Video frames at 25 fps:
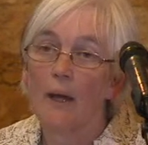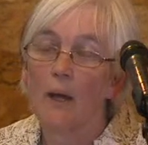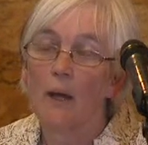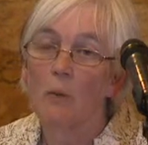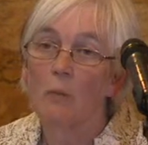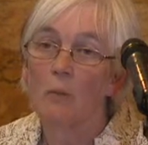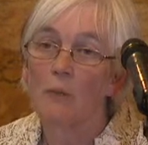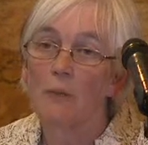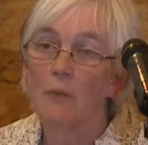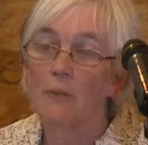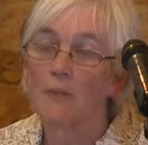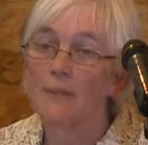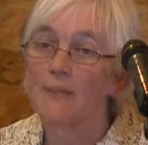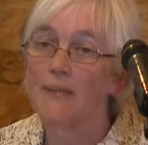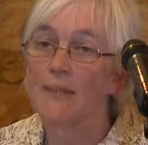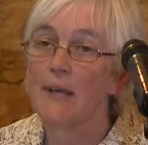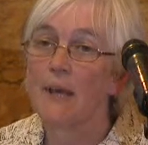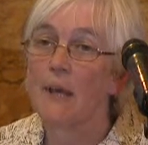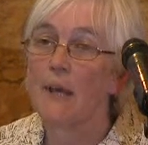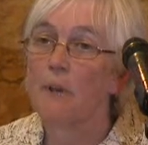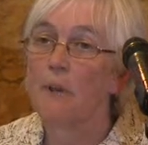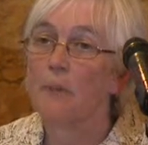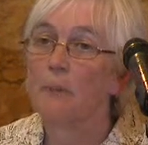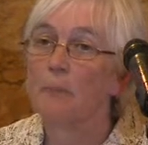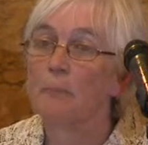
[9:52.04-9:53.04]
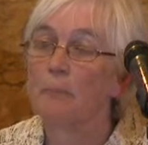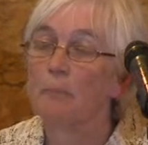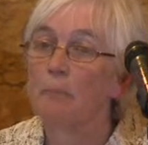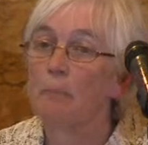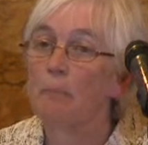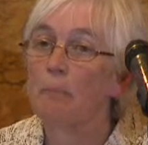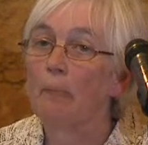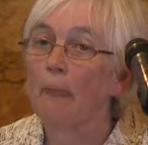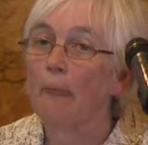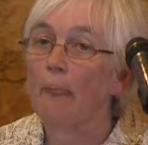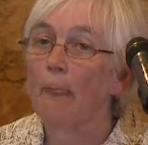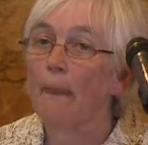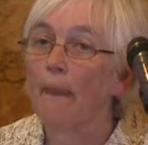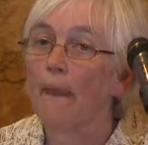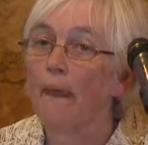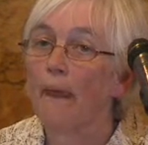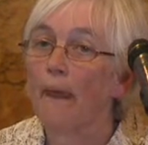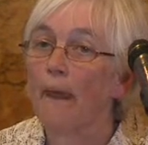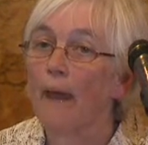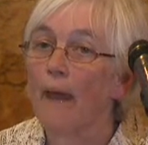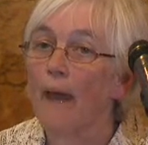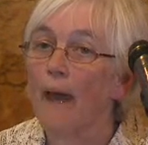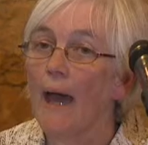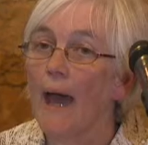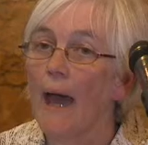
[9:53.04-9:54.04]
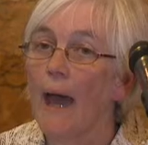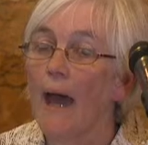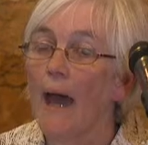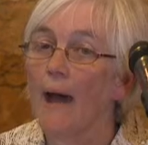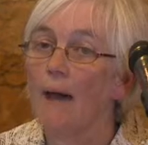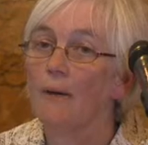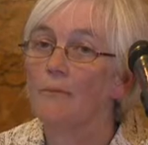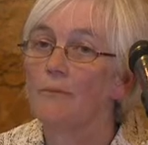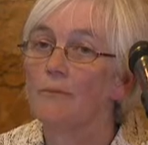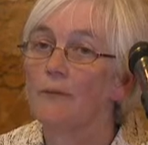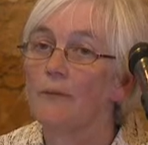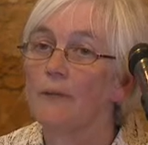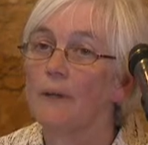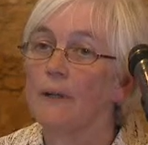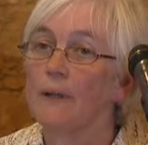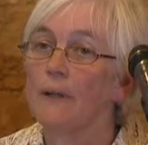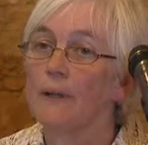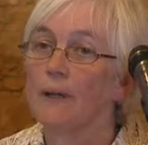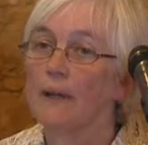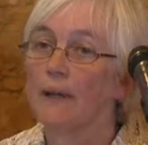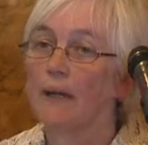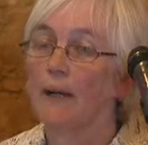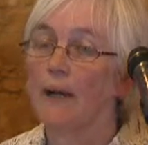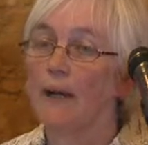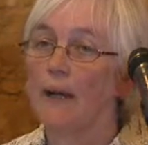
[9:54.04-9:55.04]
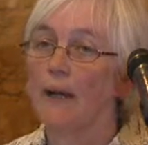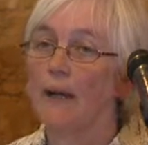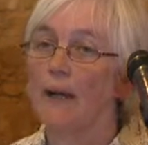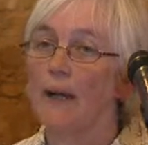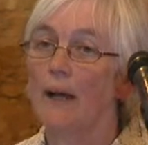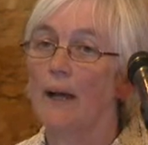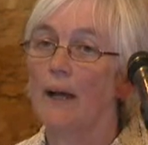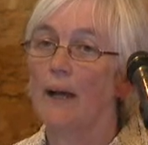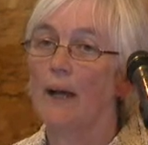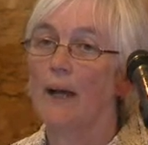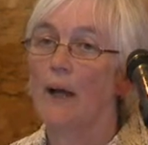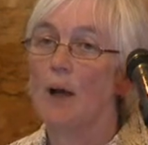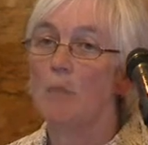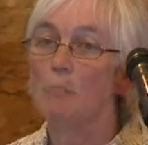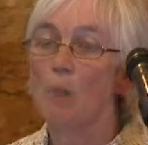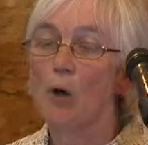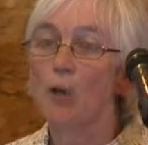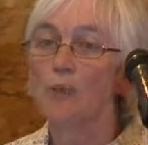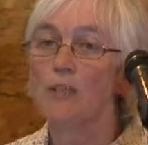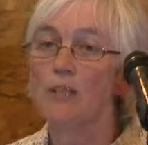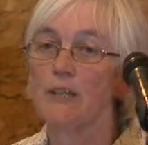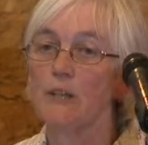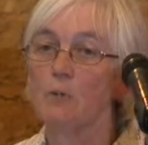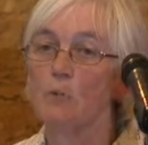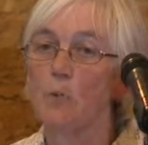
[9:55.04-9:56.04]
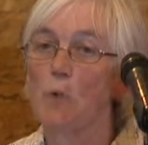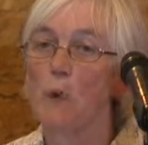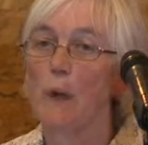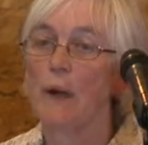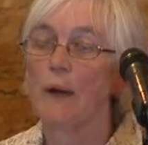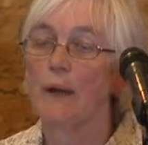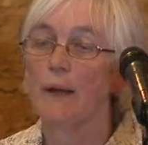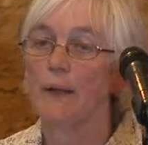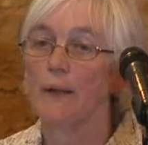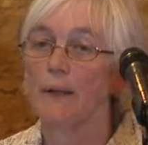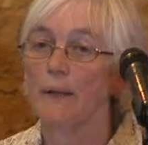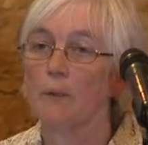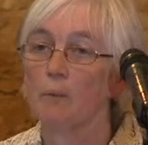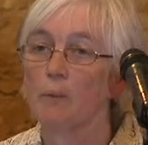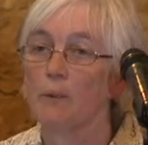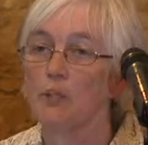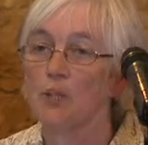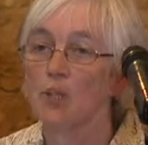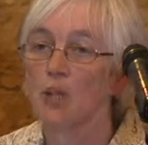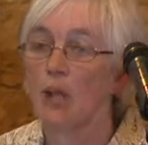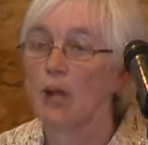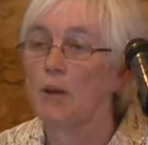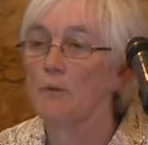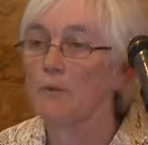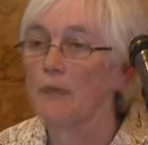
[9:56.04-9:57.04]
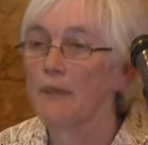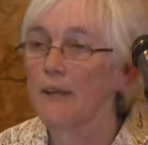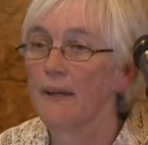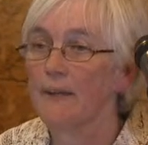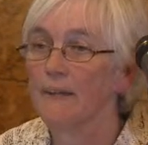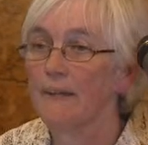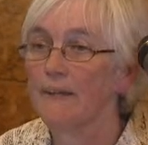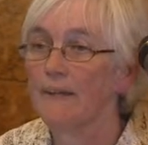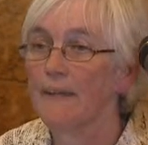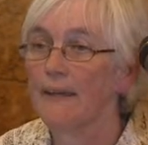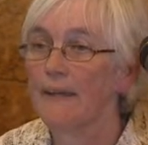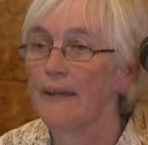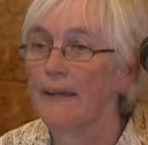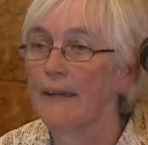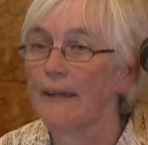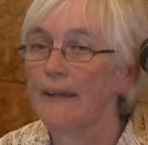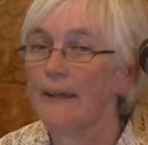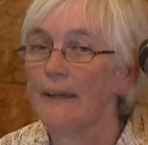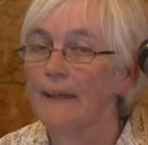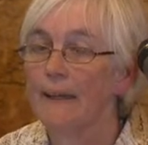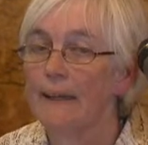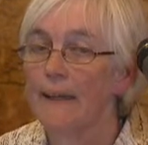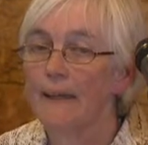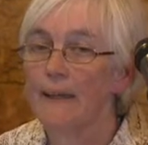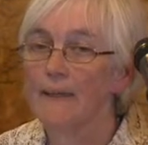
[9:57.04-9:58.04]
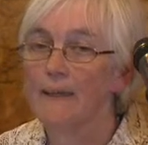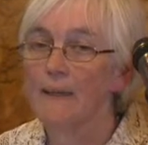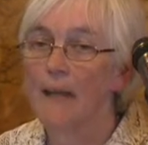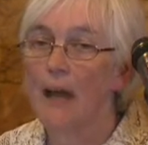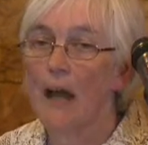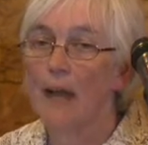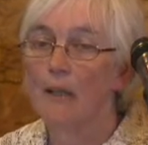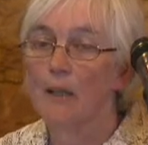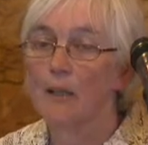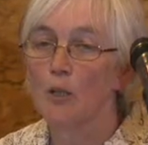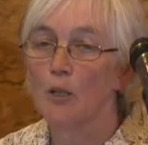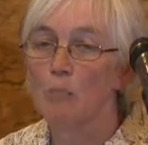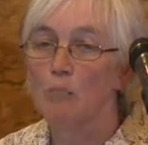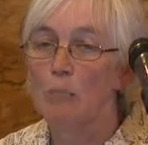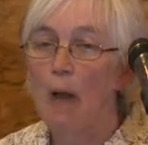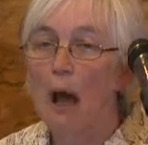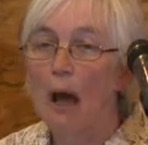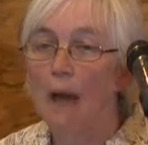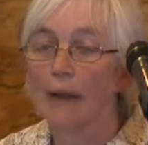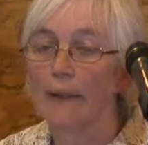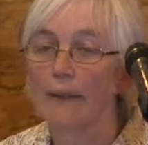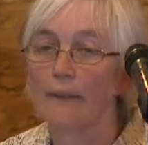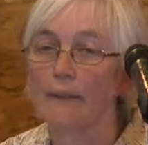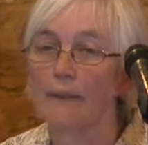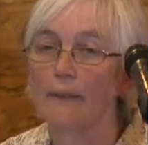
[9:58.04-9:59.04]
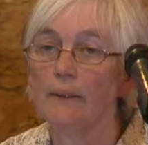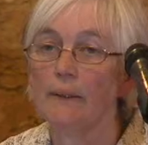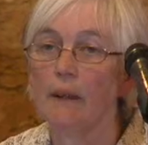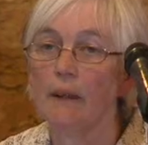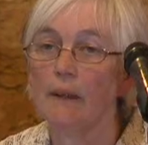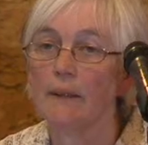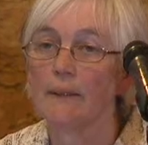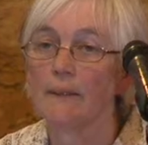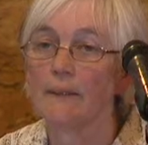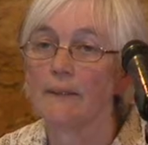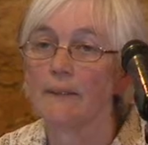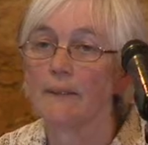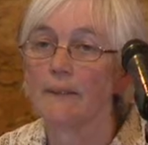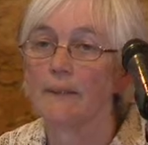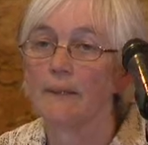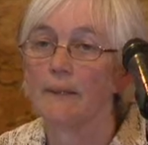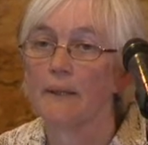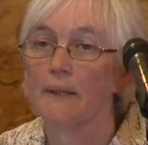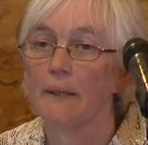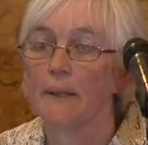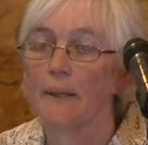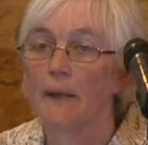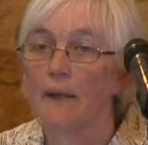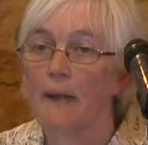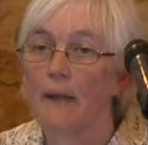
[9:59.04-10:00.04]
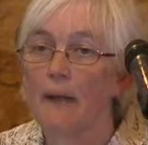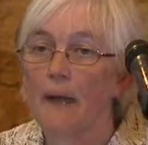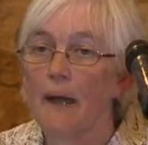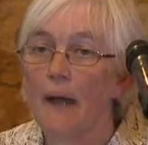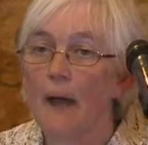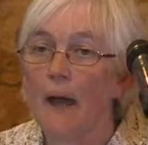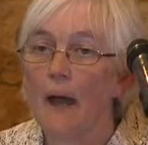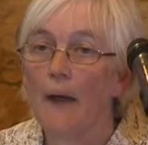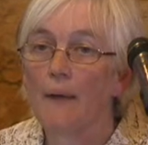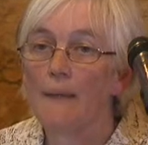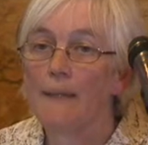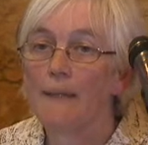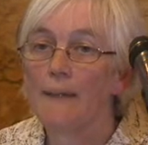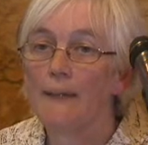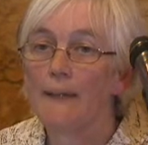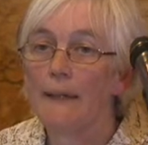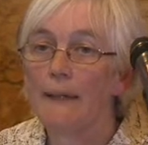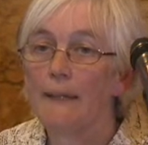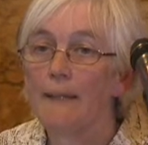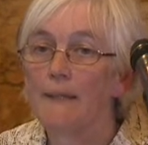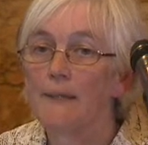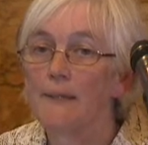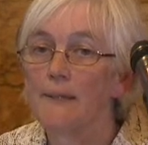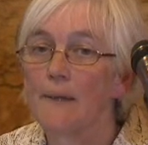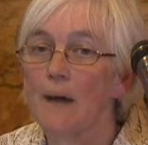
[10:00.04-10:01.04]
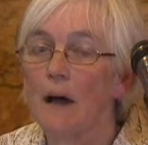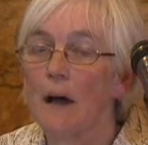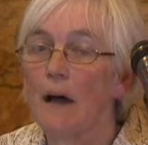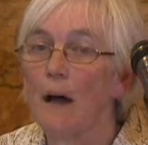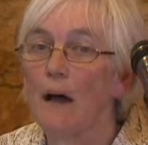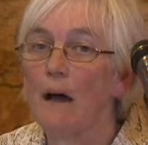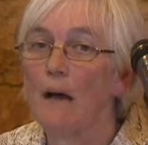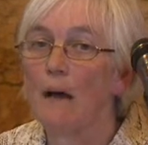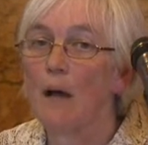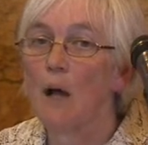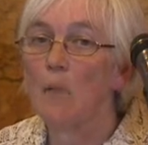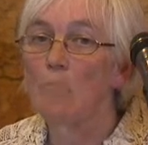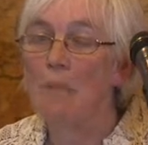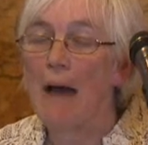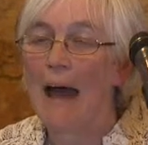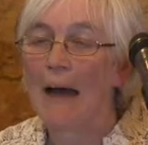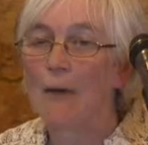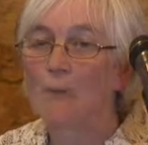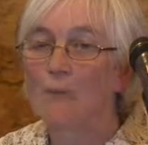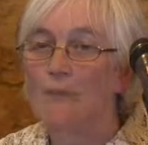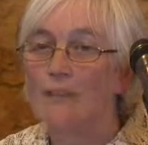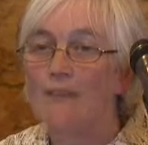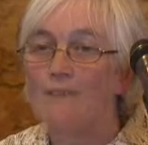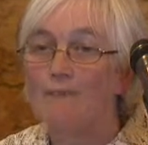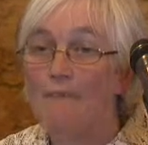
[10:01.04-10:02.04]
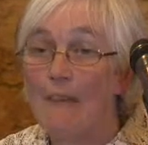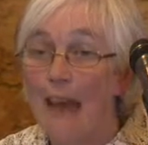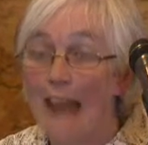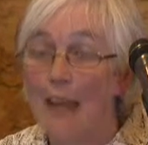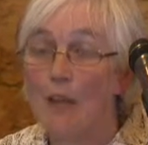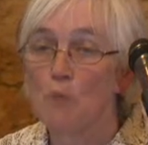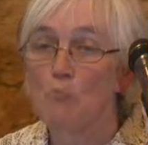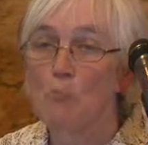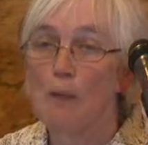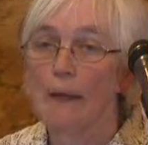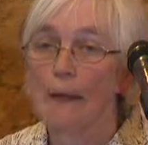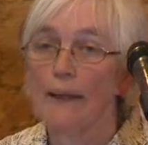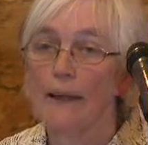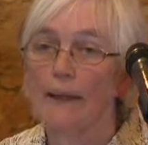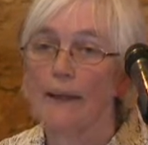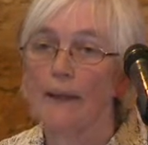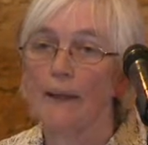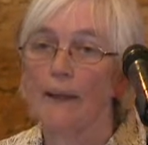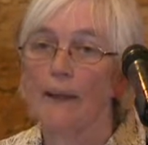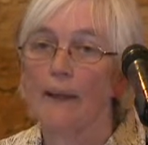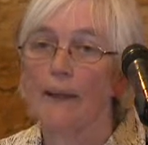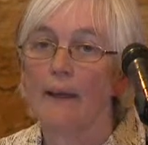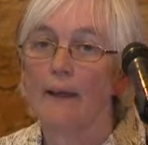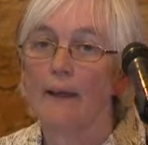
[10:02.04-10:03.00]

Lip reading: We also have a body of work which goes under the title Pilot Light, and these are about developing